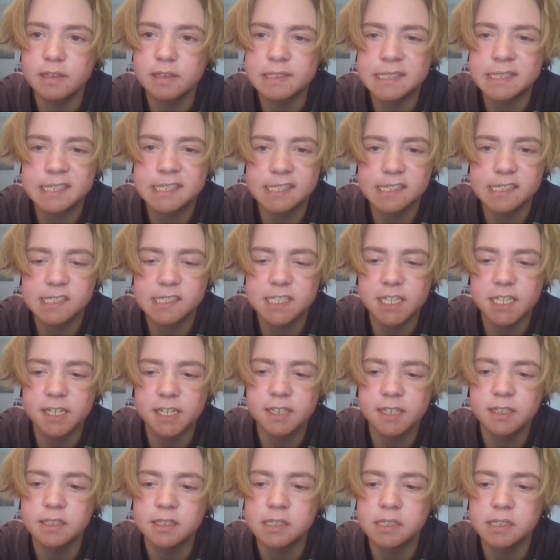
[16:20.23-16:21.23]
it's just
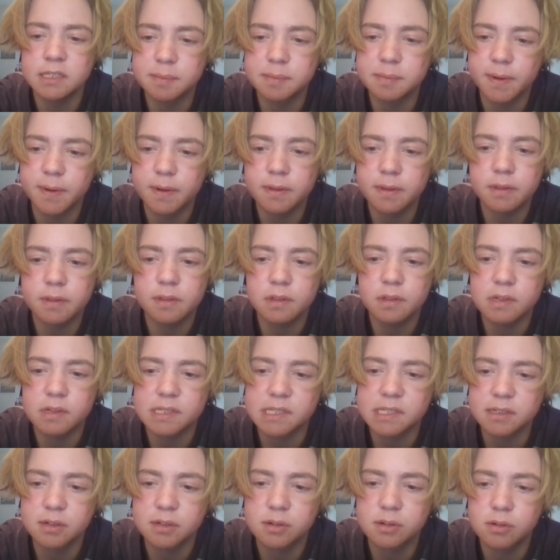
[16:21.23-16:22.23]
genes, but
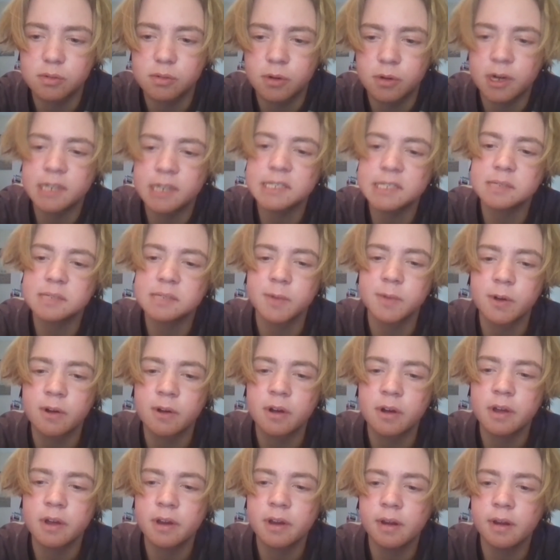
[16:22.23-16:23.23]
there's a whole reason
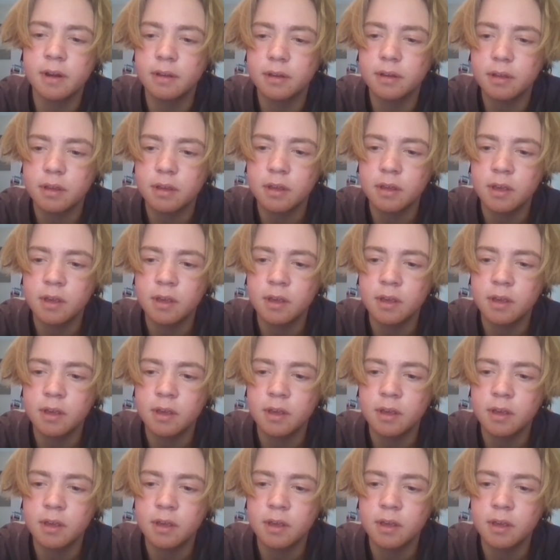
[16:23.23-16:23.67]
behind it.